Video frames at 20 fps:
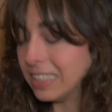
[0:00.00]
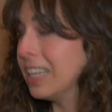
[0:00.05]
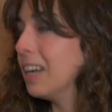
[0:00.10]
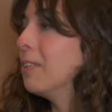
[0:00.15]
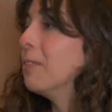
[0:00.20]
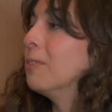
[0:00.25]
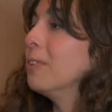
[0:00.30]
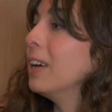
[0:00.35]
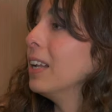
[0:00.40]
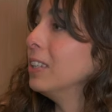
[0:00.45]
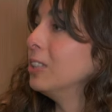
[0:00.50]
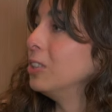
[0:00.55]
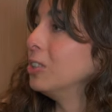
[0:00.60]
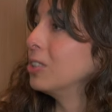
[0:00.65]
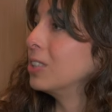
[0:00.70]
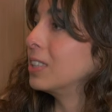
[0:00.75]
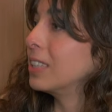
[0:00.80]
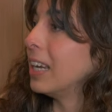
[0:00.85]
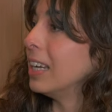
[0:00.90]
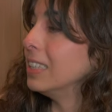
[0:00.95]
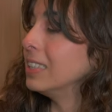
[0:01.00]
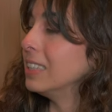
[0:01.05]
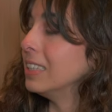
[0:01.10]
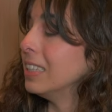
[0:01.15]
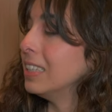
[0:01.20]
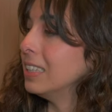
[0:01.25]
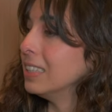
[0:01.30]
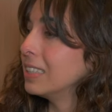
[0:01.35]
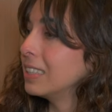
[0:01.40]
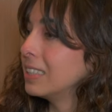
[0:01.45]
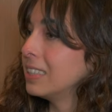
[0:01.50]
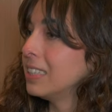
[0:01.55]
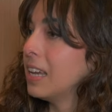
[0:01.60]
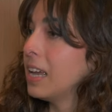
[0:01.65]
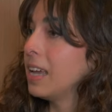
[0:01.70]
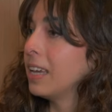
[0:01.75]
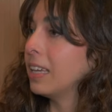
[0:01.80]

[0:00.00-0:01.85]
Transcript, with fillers: their real use cases,